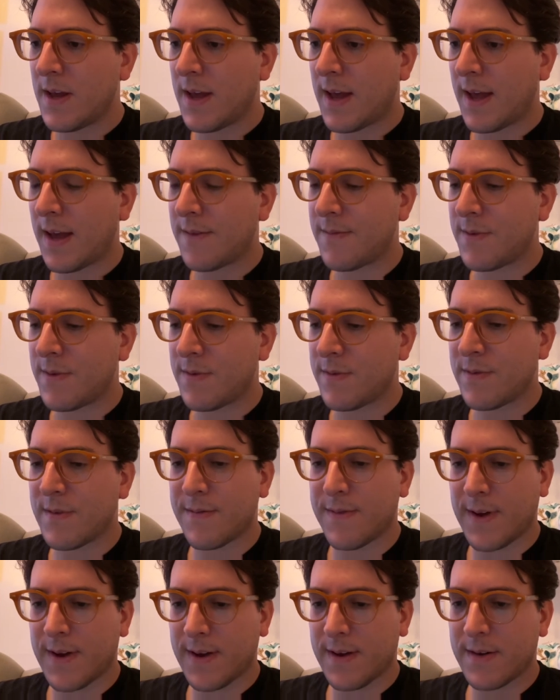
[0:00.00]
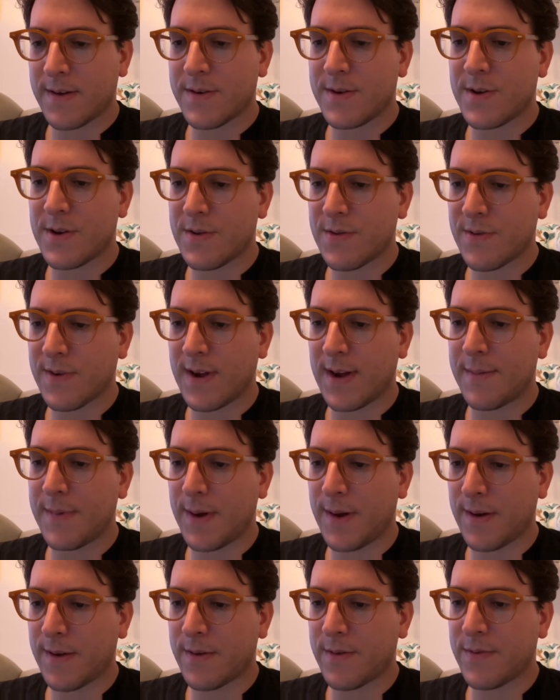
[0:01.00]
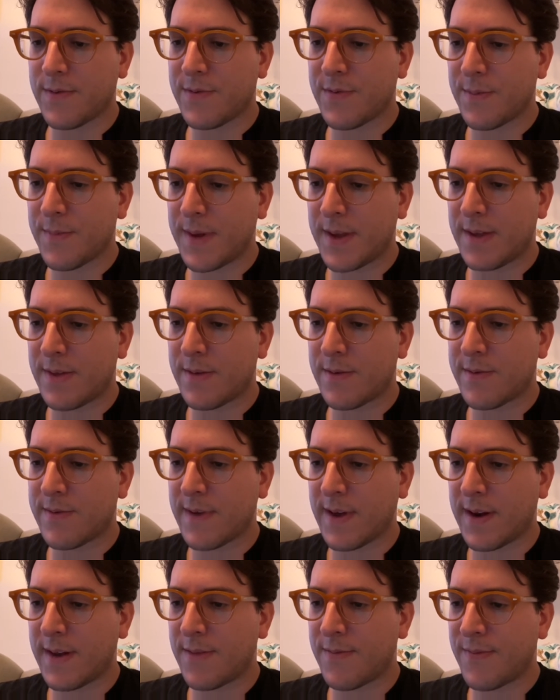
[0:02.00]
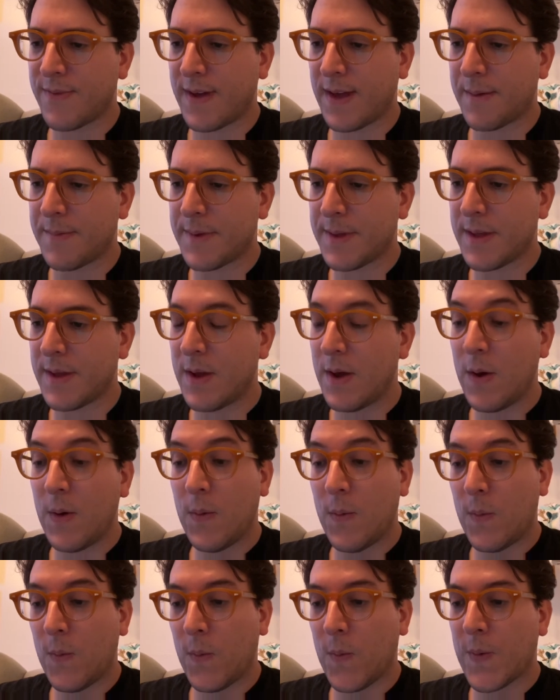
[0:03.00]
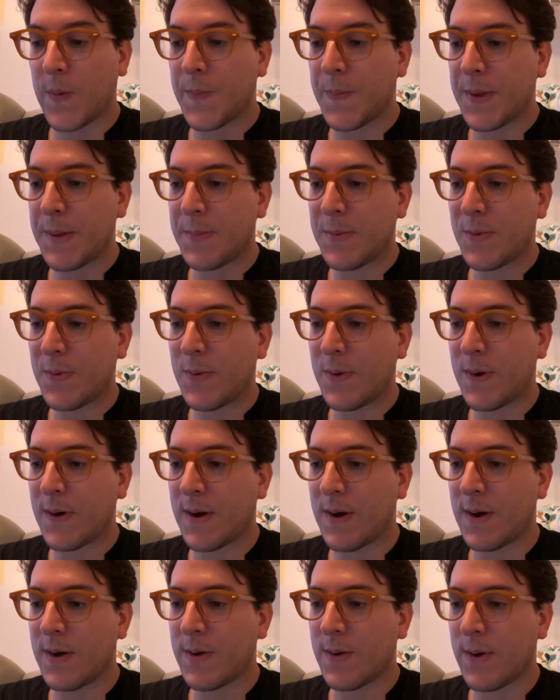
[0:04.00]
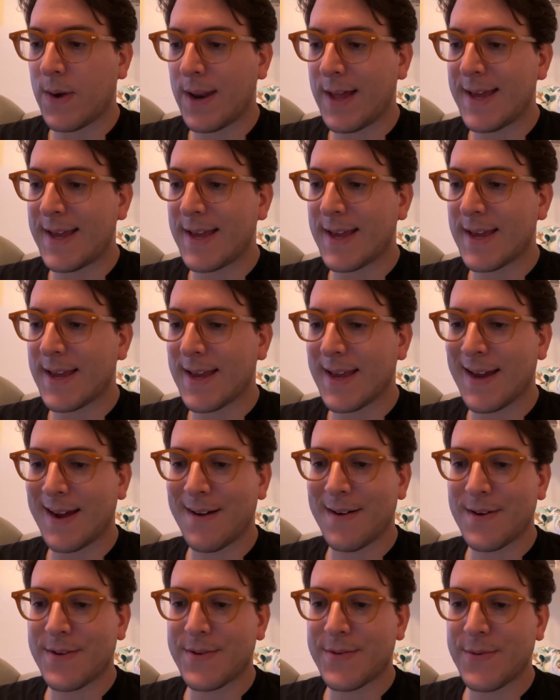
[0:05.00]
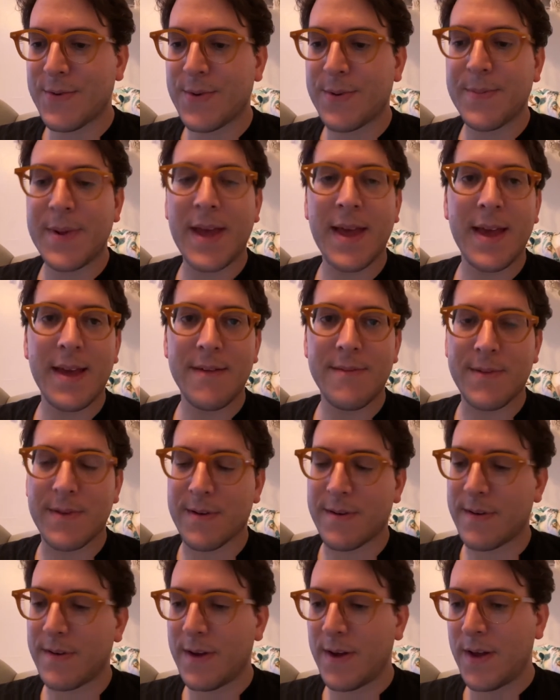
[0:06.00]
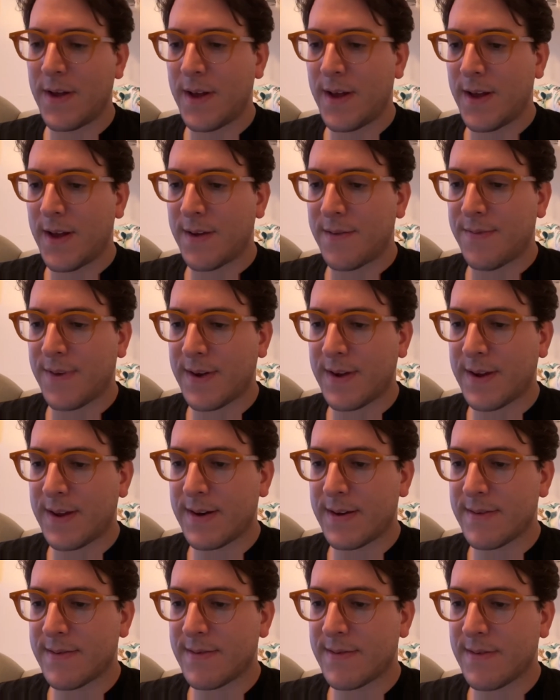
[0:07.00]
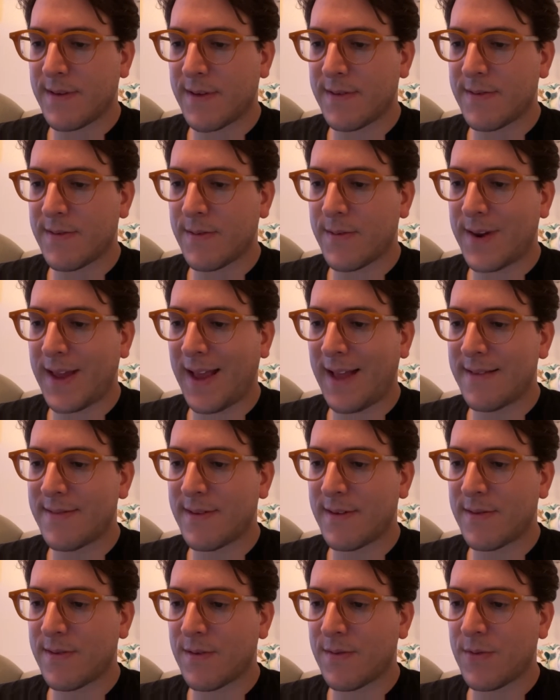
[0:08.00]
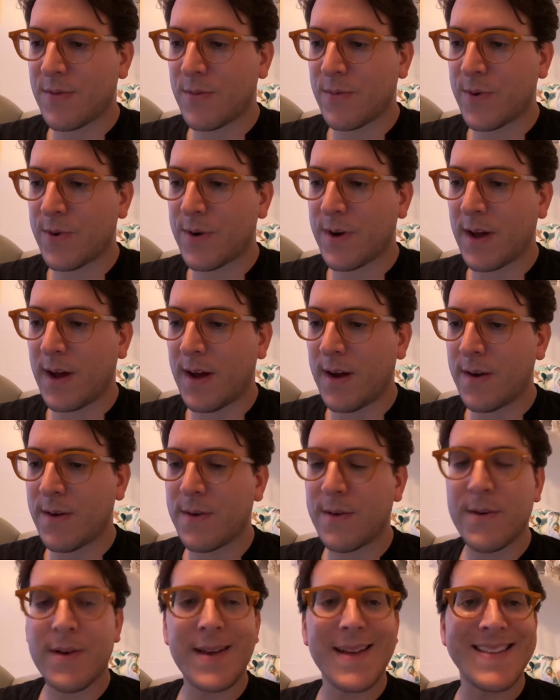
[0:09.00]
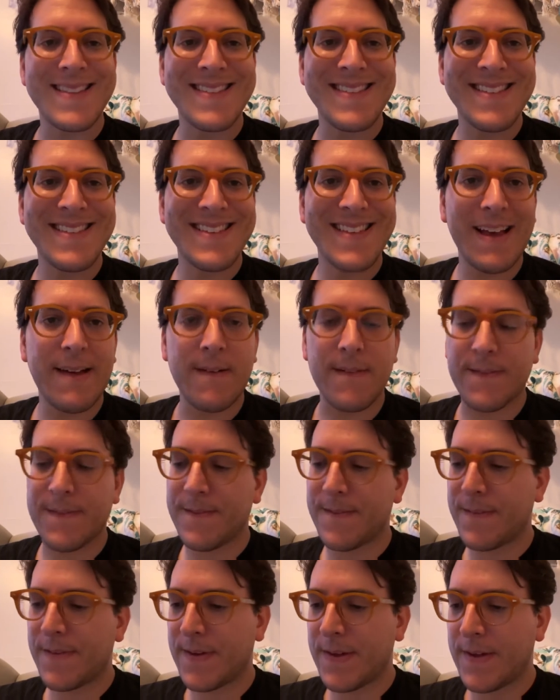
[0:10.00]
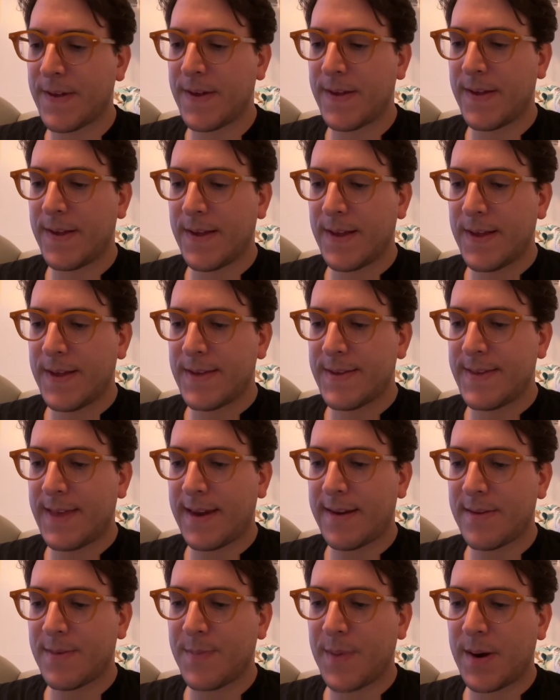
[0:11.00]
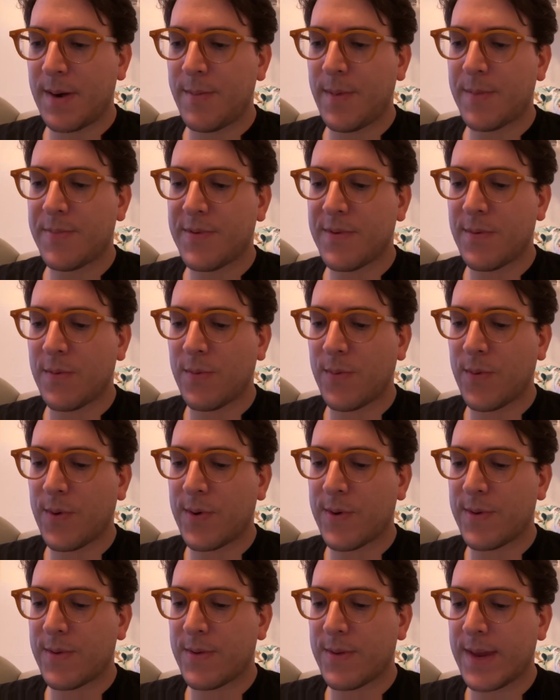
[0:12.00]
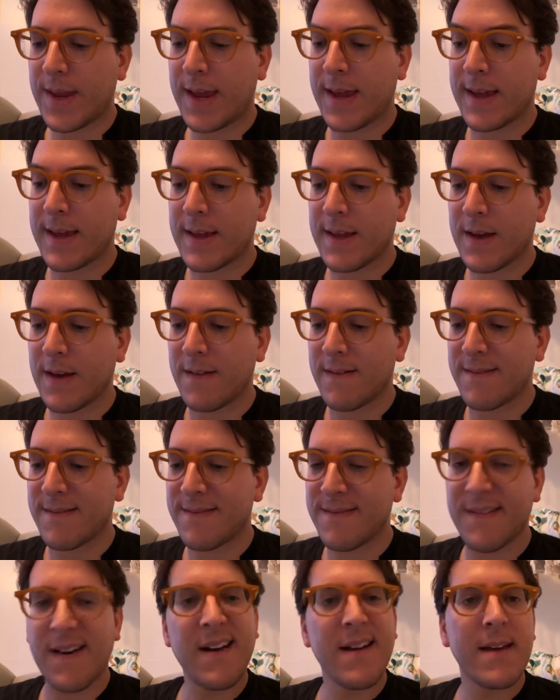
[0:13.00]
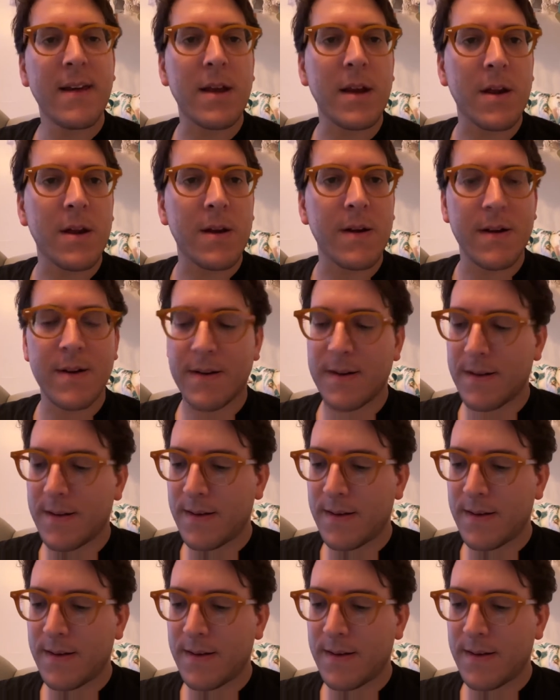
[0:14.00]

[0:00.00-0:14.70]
have used avuncular to describe uncles from either side of the family or people who are uncle-like in character or behavior. Avunculus is also an ancestor of the word uncle itself. So that is Merriam-Webster word of the day, avuncular.